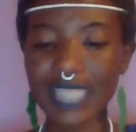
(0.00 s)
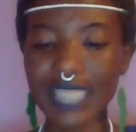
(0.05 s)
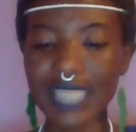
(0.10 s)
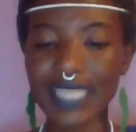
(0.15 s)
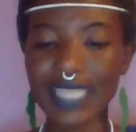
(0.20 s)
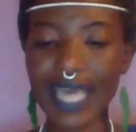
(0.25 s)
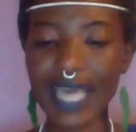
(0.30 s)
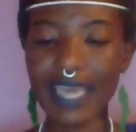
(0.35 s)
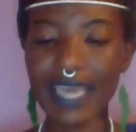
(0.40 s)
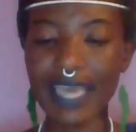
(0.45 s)

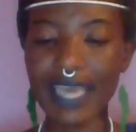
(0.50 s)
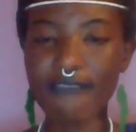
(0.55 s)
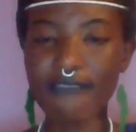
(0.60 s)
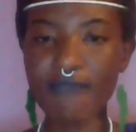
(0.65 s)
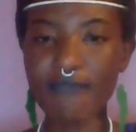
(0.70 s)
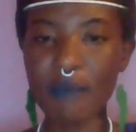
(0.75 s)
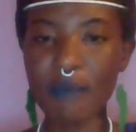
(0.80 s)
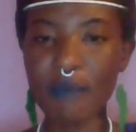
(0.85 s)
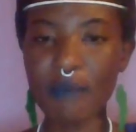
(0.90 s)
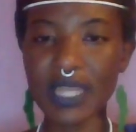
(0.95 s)
as like
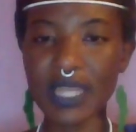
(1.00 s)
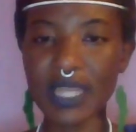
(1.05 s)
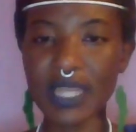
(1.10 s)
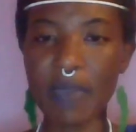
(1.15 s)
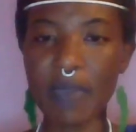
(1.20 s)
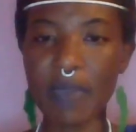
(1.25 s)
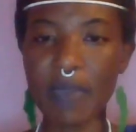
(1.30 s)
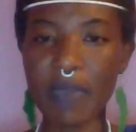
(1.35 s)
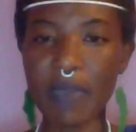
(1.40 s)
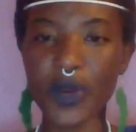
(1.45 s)
a
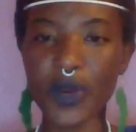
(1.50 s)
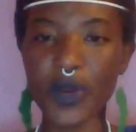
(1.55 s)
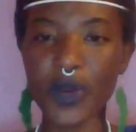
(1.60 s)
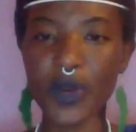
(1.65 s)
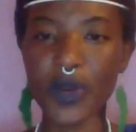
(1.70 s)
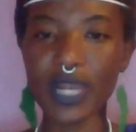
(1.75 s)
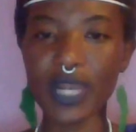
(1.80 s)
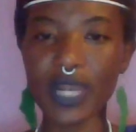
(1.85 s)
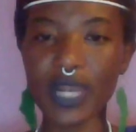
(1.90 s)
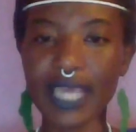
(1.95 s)
family
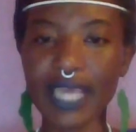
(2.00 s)
member,